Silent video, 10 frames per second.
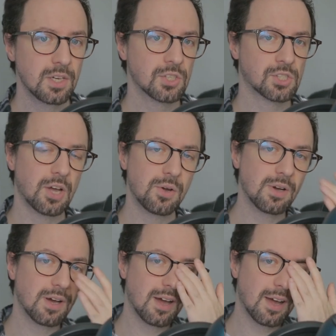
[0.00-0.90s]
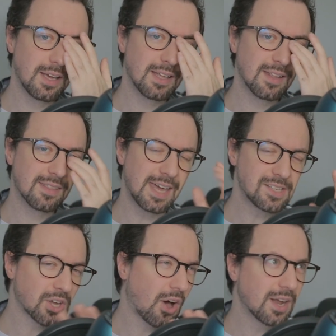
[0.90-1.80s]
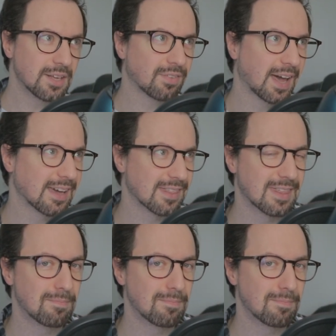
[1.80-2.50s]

So there's kind of like